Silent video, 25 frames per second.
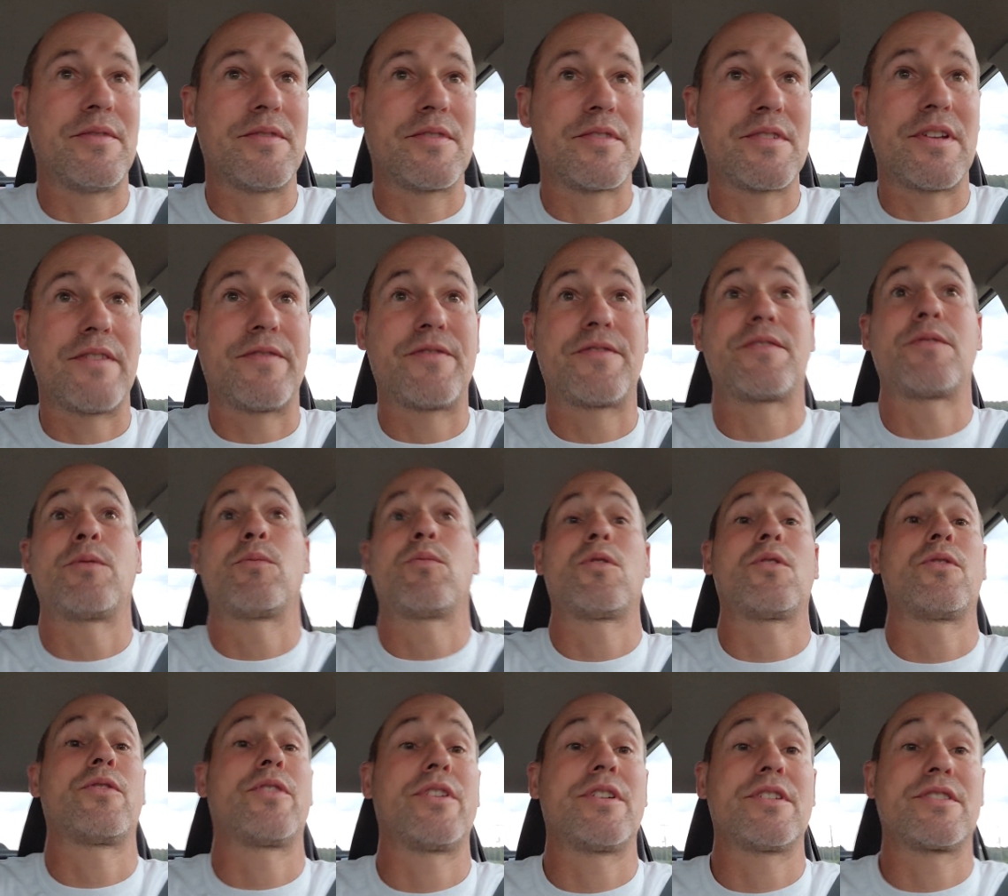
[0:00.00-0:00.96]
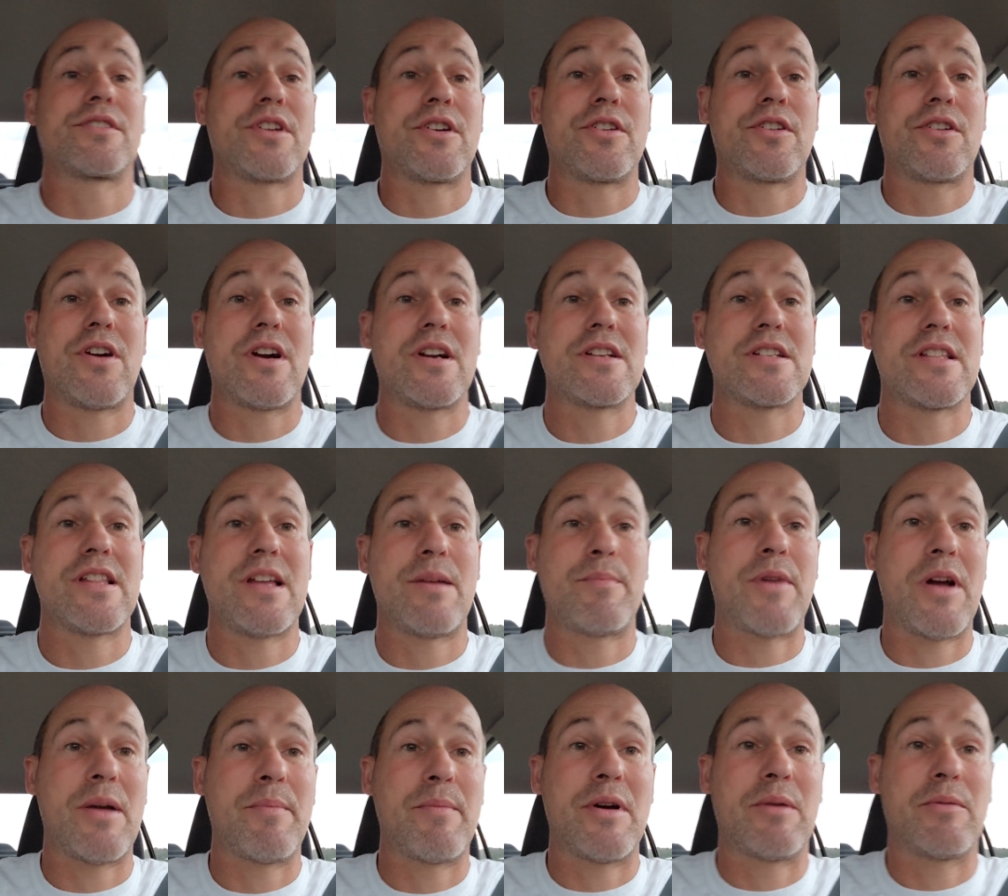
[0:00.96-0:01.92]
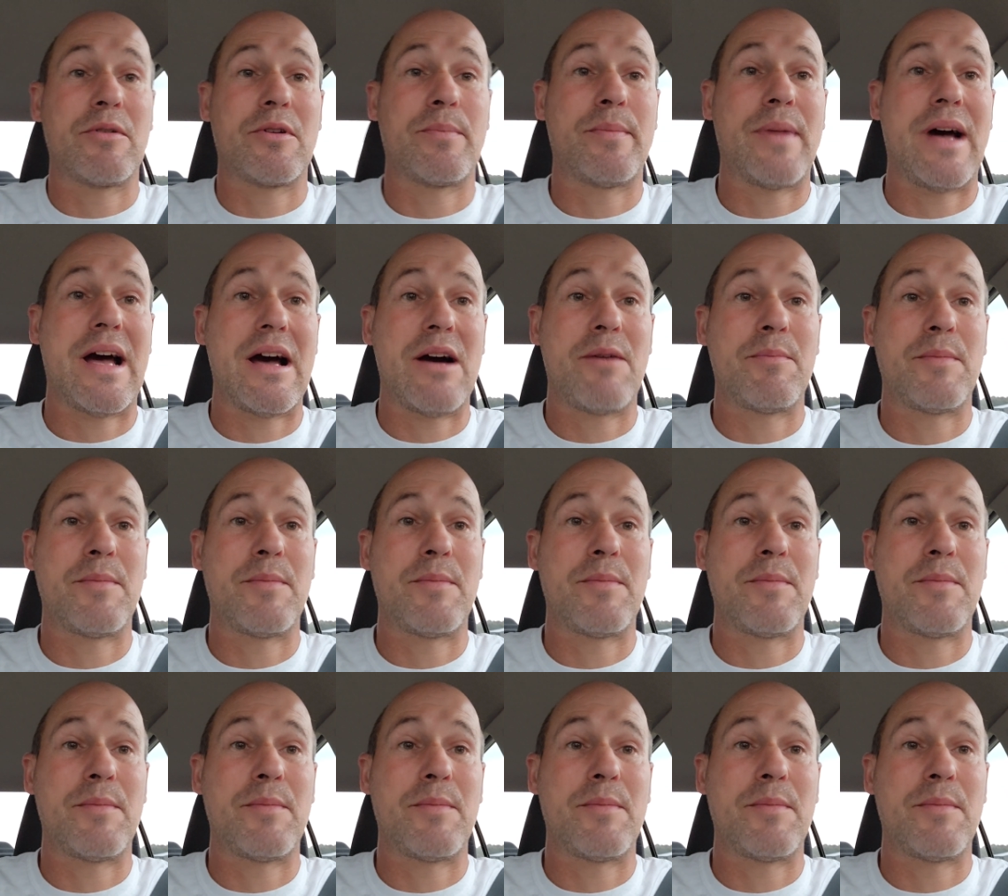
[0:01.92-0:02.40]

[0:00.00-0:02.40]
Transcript: if the world does go crazy, they might be able to buy